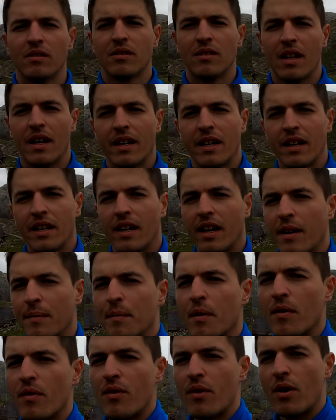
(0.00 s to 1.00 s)
looks like in
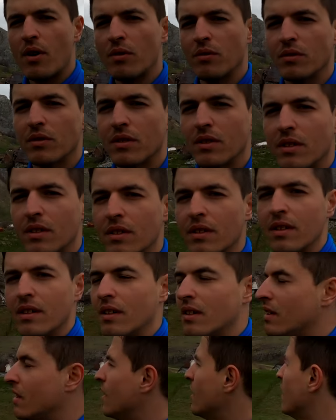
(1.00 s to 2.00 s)
Game of Thrones.
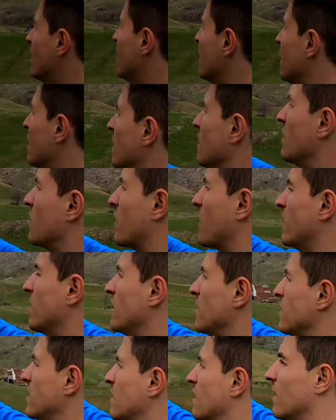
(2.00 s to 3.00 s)
Look at
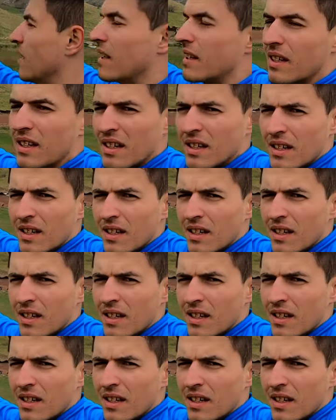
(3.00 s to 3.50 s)
these, like,